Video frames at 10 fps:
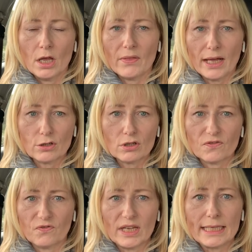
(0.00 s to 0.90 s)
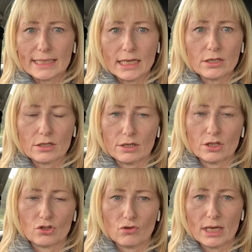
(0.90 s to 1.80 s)
that just feeds into the
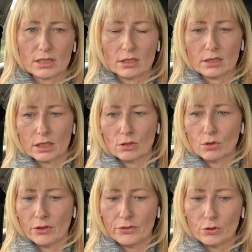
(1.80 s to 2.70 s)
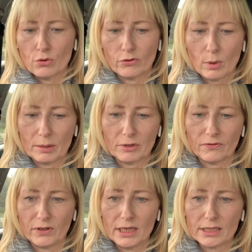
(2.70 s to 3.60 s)
stress and the overwhelm you're
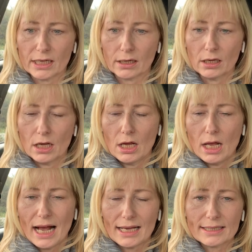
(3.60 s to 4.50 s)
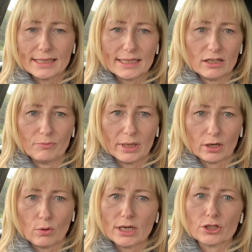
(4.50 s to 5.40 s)
feeding. Ask yourself better
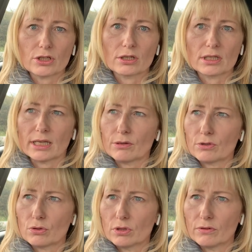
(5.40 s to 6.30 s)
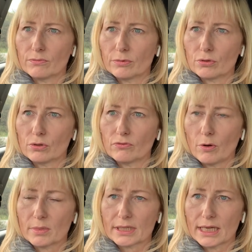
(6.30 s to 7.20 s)
questions. I think it was Tony
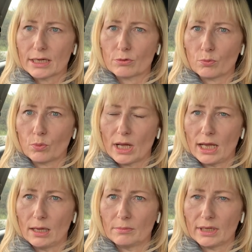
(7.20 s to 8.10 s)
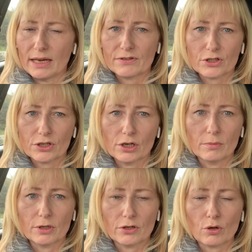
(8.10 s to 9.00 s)
Robbins said, life's
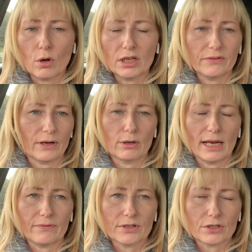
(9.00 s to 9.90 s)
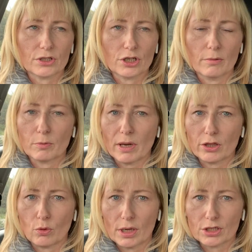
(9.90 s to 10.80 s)
determined, the quality of our life is determined by
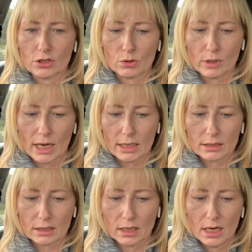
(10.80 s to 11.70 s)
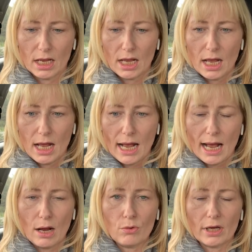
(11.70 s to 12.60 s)
the questions we ask.
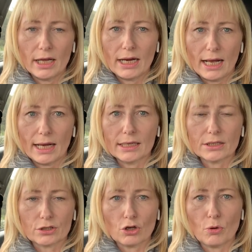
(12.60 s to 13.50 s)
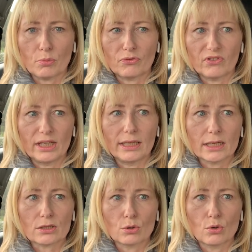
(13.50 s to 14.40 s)
How can I stop feeling so